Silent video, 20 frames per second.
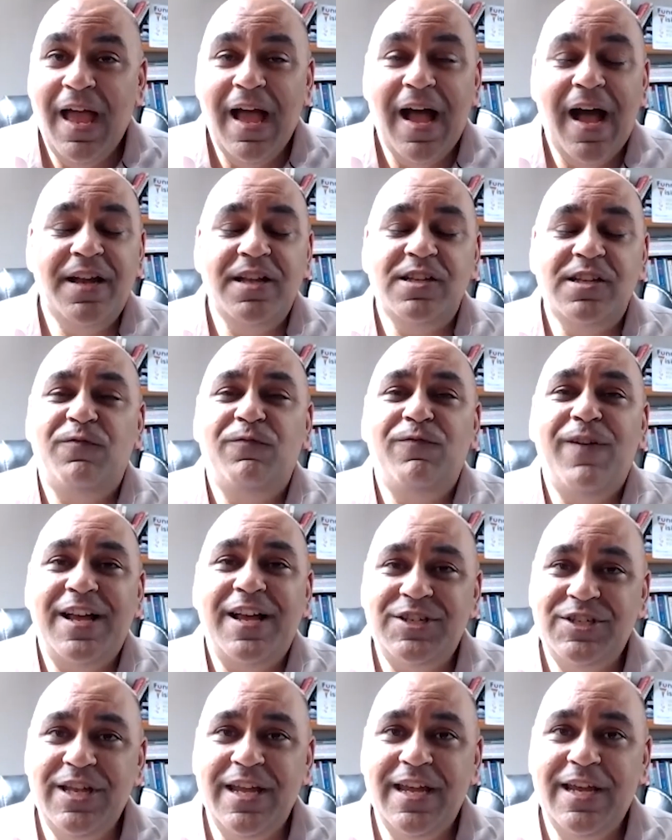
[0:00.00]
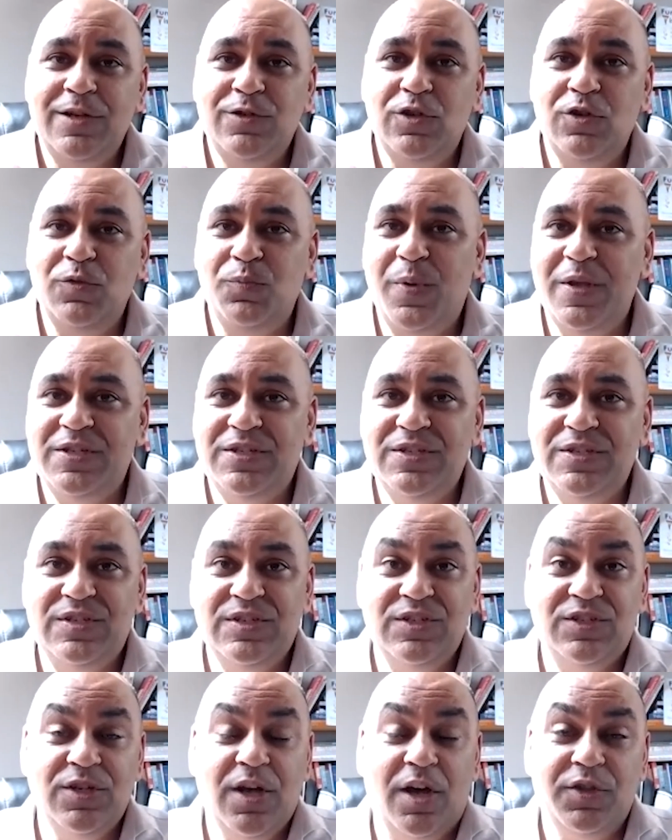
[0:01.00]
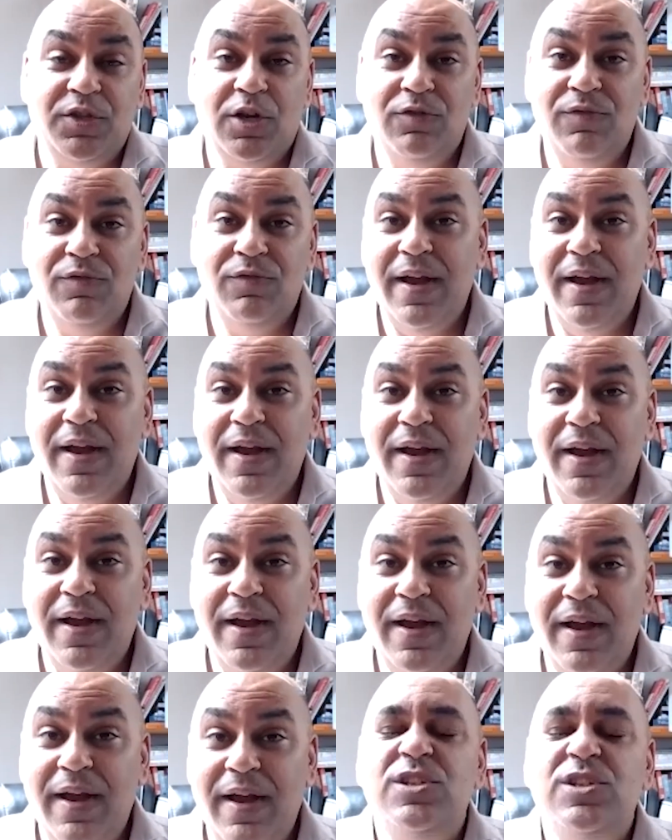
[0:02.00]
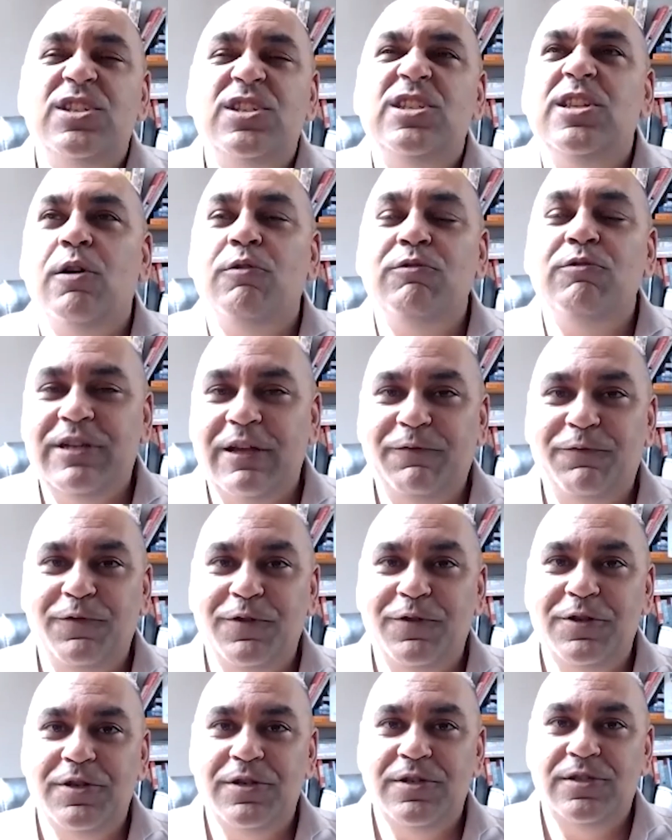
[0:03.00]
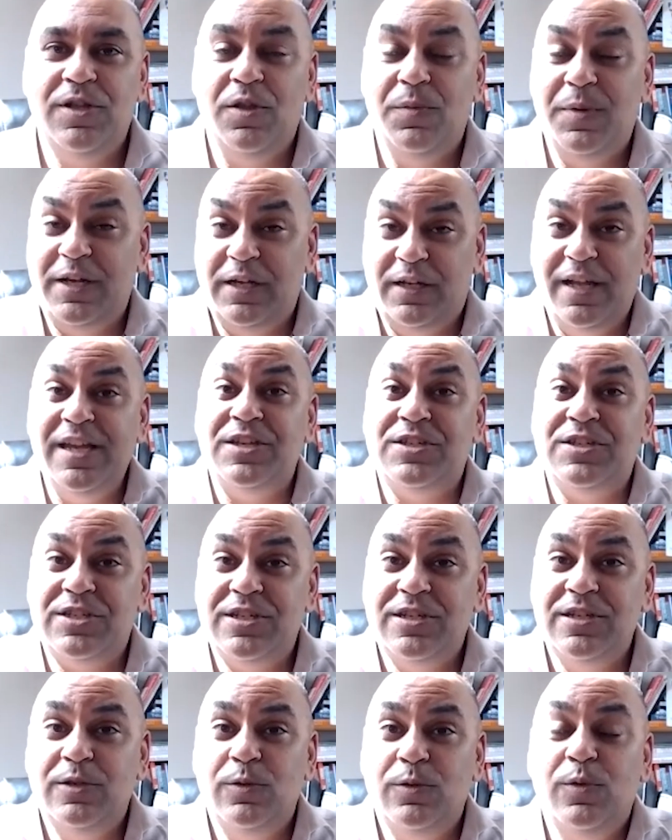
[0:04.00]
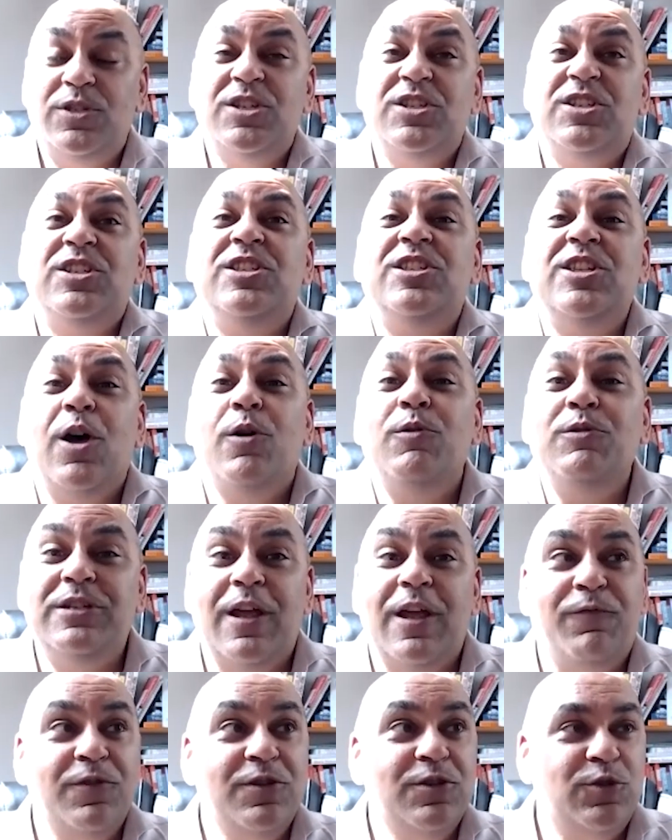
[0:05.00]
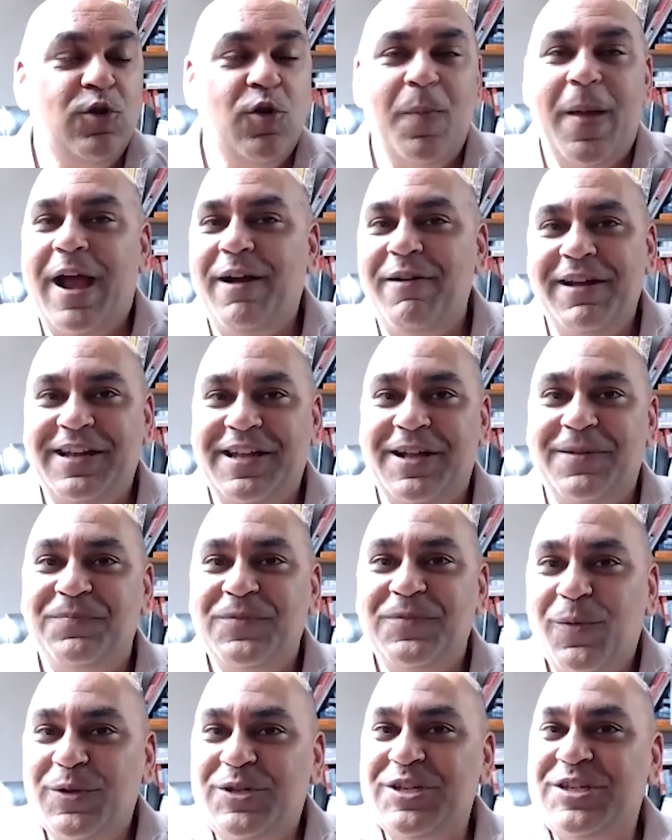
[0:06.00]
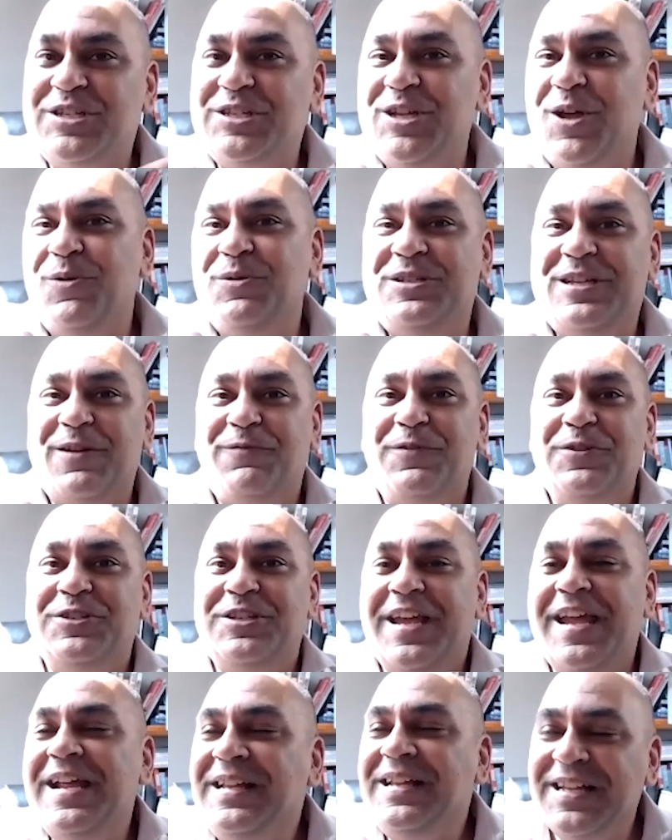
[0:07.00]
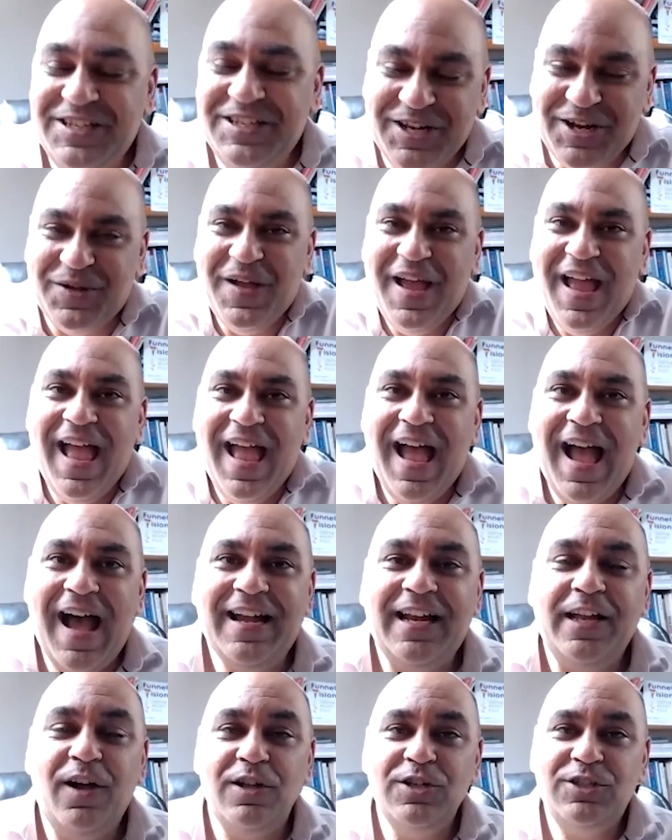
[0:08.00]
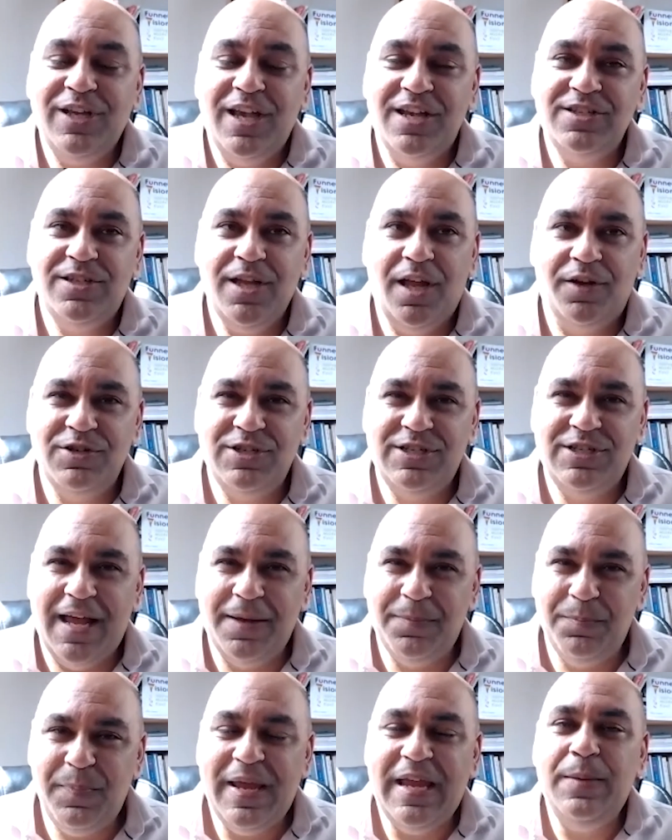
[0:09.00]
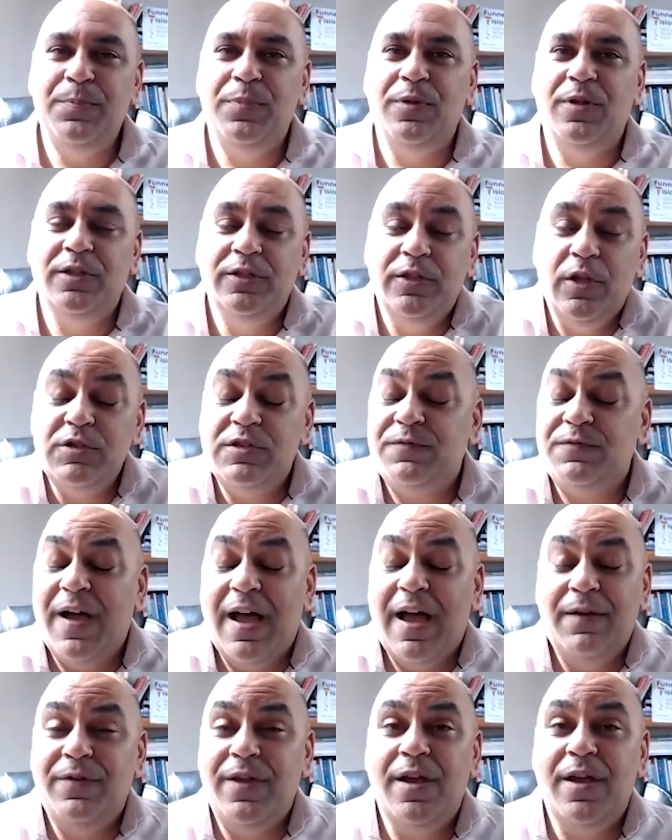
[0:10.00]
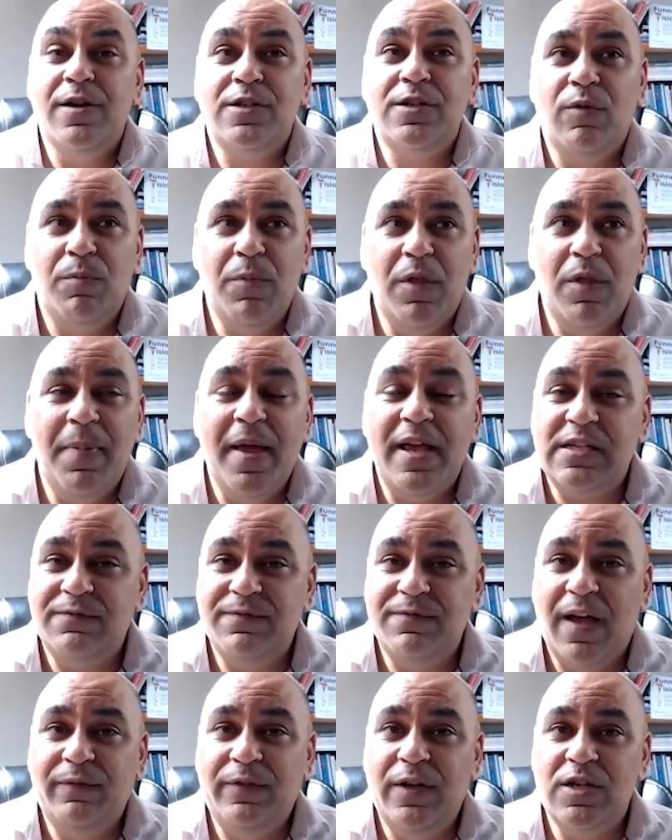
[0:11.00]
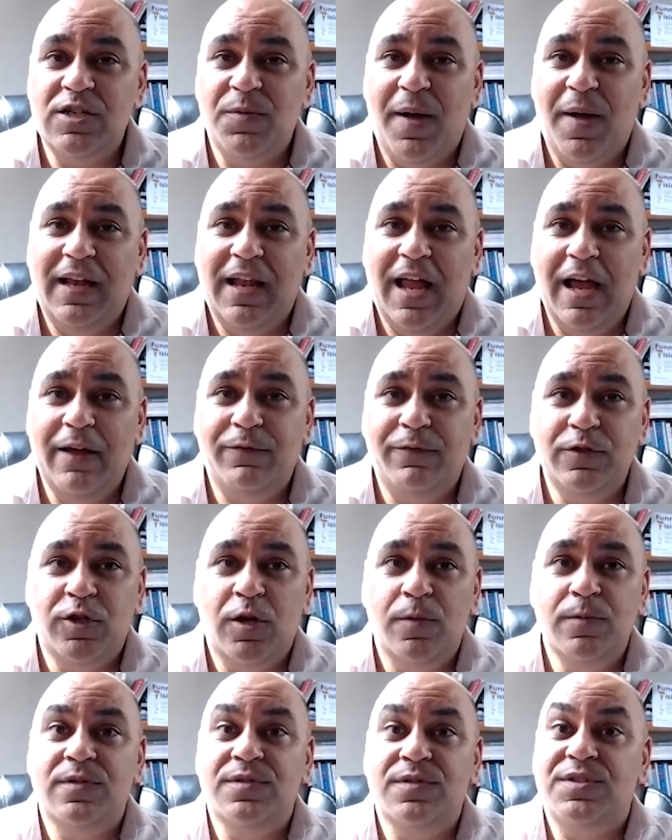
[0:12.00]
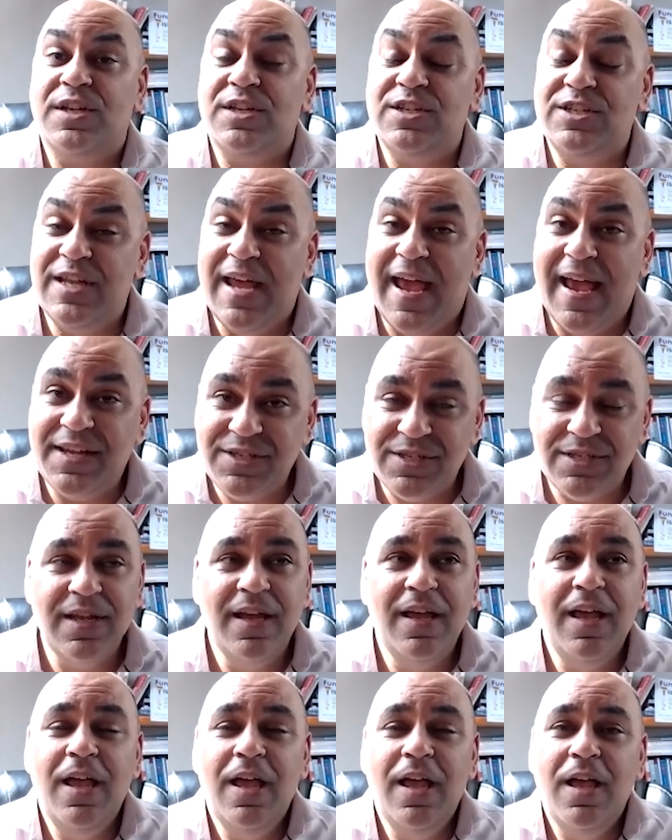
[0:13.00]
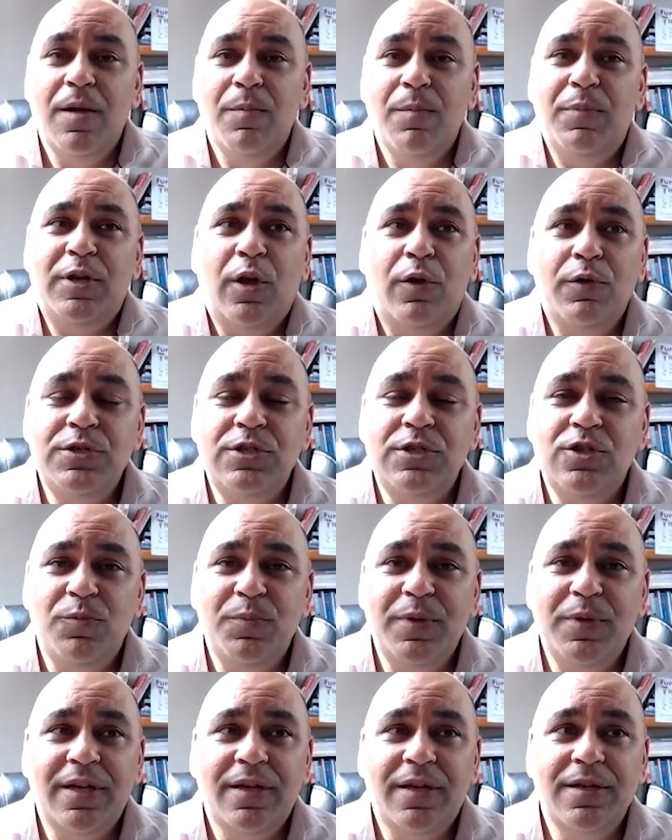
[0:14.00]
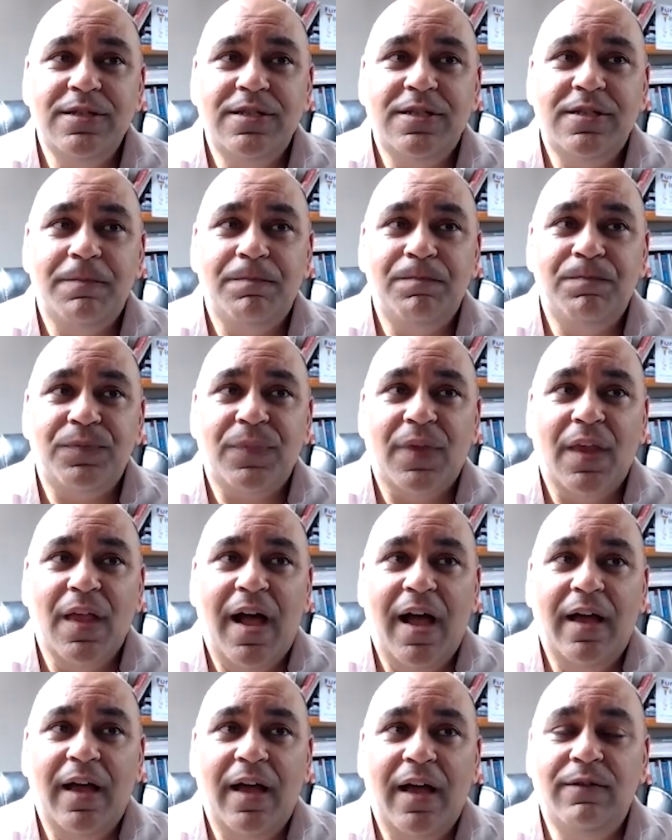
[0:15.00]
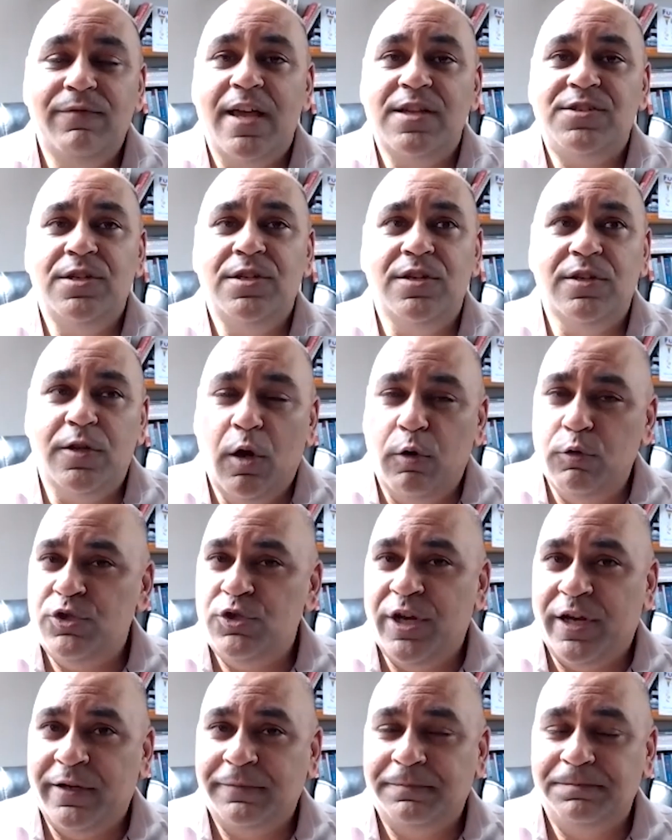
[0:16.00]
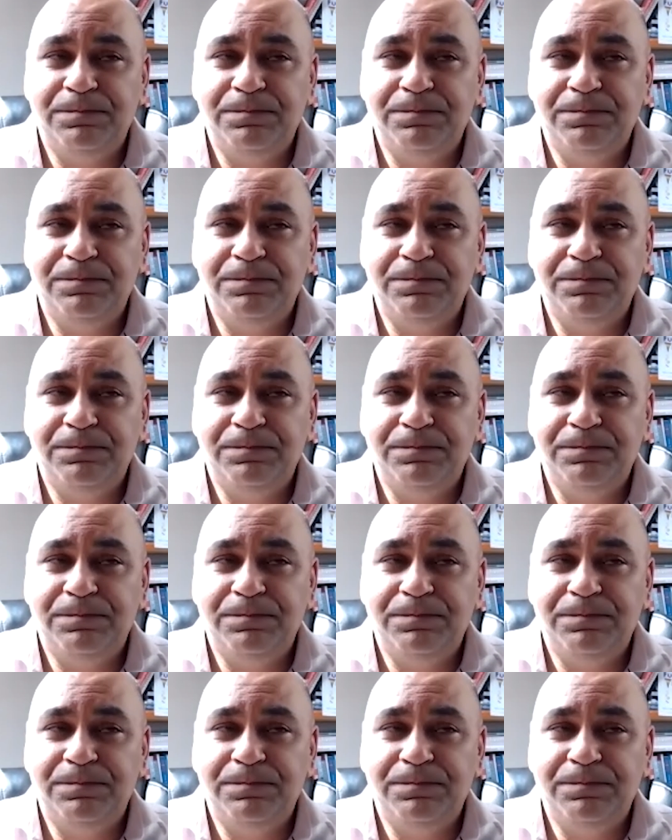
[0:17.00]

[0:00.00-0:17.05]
And it's fascinating doing business in South Korea, which is so different to the Middle East, which is so different to America, which is so different to England, you know. And I got a chance to understand people. And those 5 years were the best 5 years of my life in terms of success, but also because I invested in coaching.